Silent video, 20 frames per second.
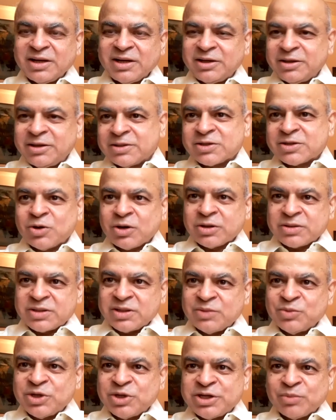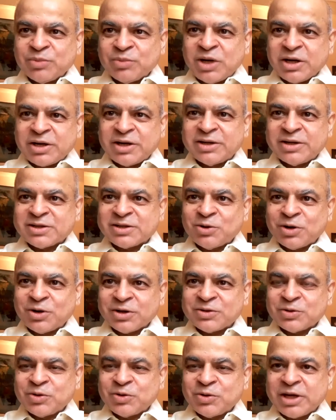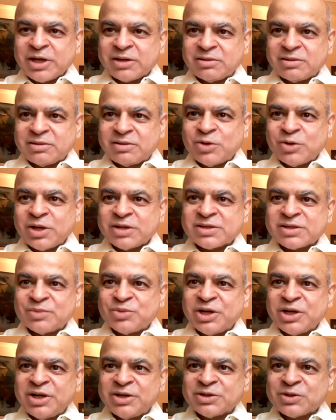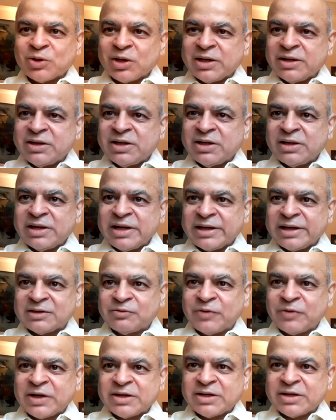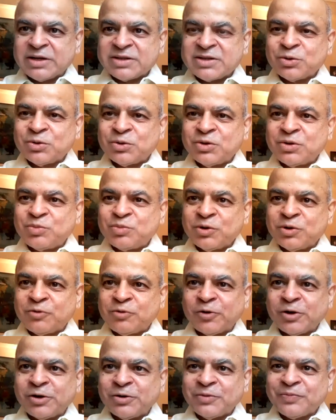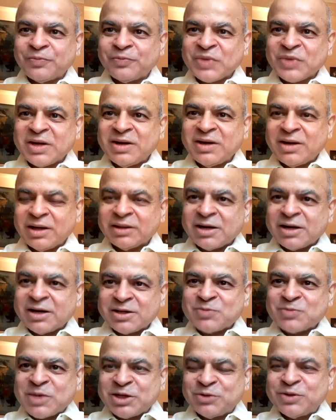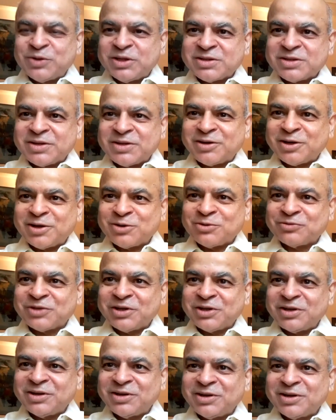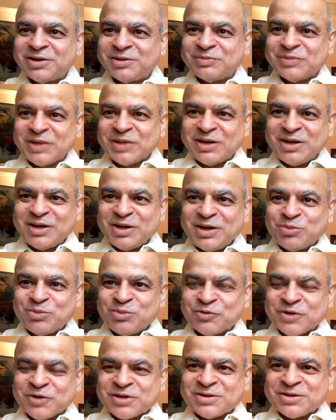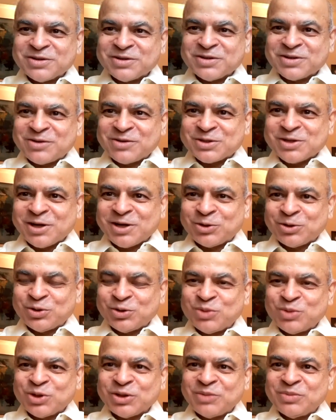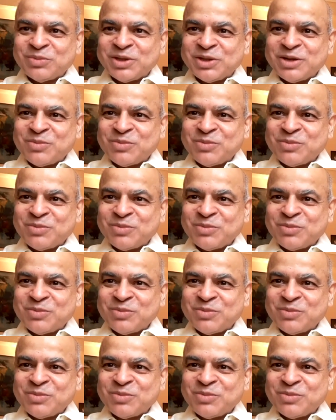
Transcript: Indian stocks, emerging market stocks. So you get some really solid index funds into your portfolio. And that is, by the way, the secret of the professors I was telling you about.